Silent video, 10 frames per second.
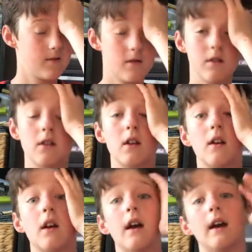
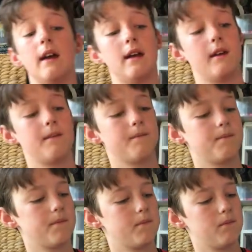Either a
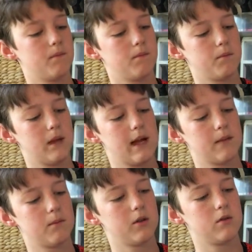black
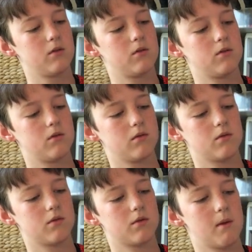and blue
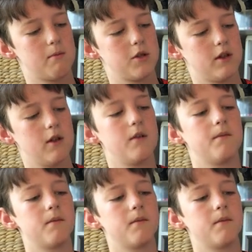swim jig,